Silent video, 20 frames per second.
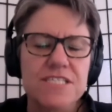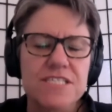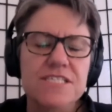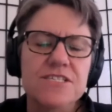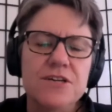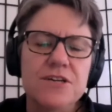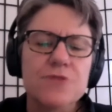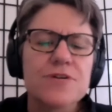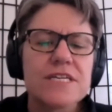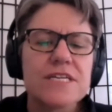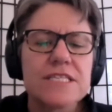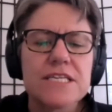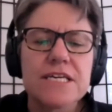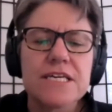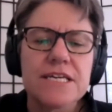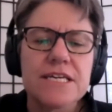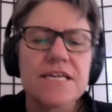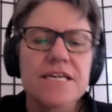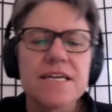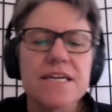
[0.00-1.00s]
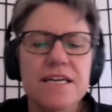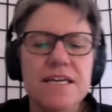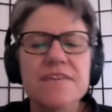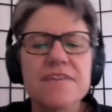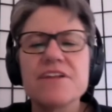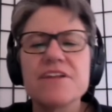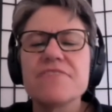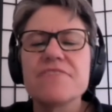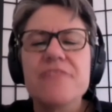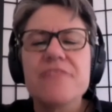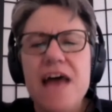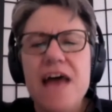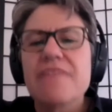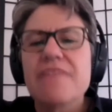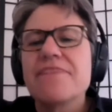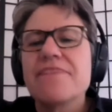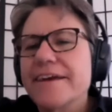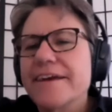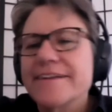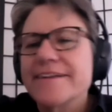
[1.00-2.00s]
So it's like, even if that
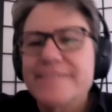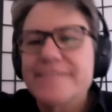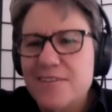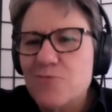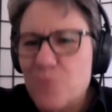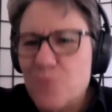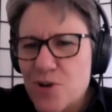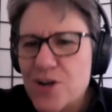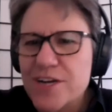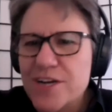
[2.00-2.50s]
thing didn't work,